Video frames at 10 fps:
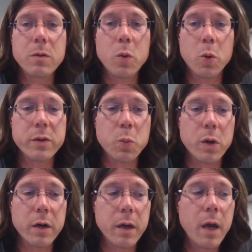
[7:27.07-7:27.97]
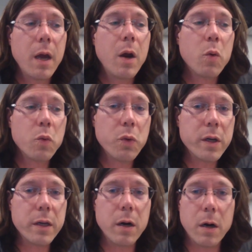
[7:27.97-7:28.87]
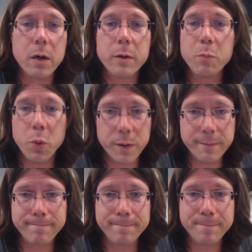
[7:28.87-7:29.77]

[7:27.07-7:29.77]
coursework really are important.